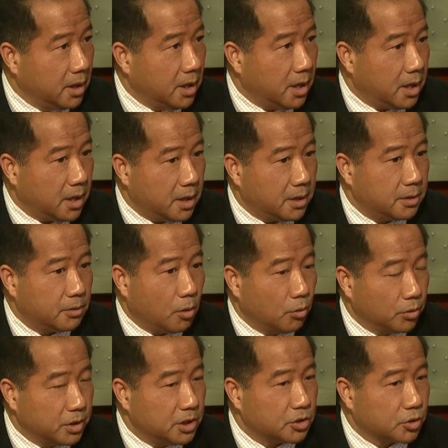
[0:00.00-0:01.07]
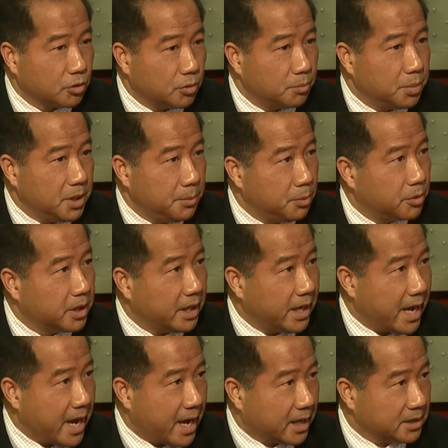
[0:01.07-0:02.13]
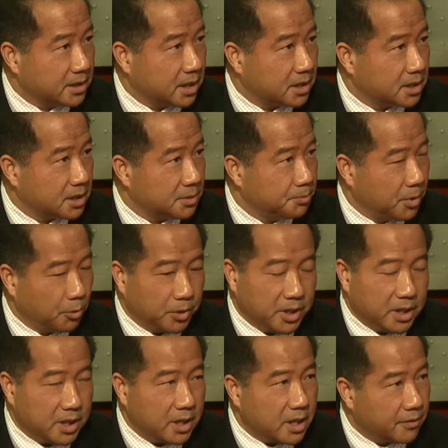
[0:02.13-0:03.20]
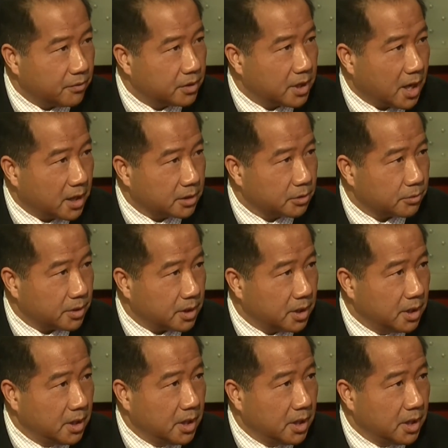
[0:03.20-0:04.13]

and only certain people can access it, but we can never doctor it.